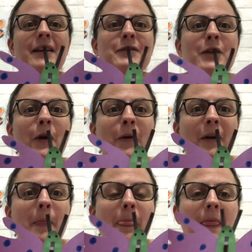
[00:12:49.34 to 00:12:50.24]
So,
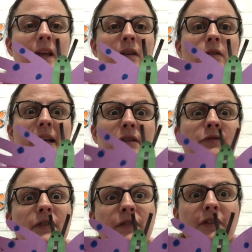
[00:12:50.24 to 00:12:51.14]
let's
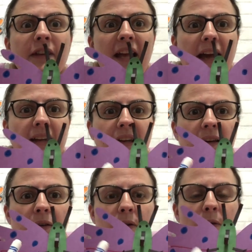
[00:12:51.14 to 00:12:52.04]
review again.
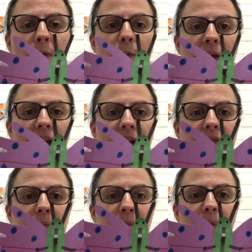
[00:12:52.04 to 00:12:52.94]
We have
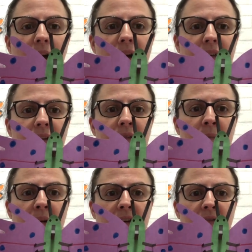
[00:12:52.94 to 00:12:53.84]
the body of the
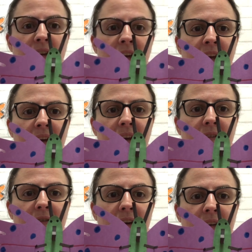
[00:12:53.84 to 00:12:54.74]
butterfly,
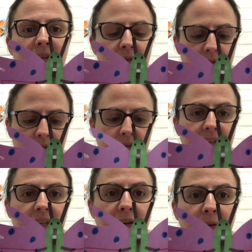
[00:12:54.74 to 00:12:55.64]
right?
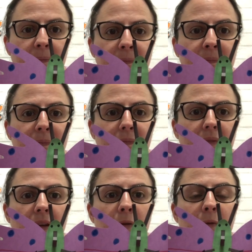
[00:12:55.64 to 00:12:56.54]
Here.
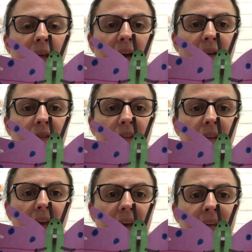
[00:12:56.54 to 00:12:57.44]
We have the
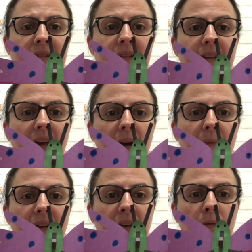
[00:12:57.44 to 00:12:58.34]
legs, and how
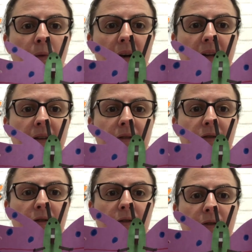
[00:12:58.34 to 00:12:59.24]
many? 1,
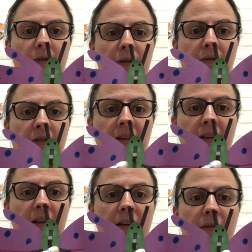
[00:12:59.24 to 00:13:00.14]
2, 3,
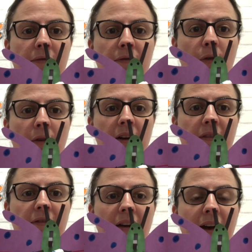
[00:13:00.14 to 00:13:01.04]
4,
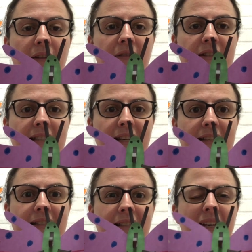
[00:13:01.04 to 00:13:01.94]
5,
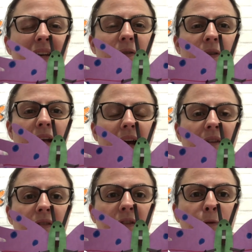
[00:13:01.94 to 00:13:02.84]
6. We
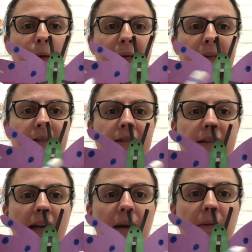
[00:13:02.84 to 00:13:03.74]
have the wings.
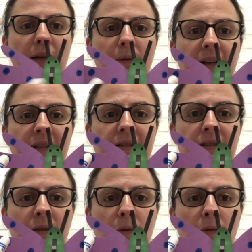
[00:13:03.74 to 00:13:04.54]
How many wings?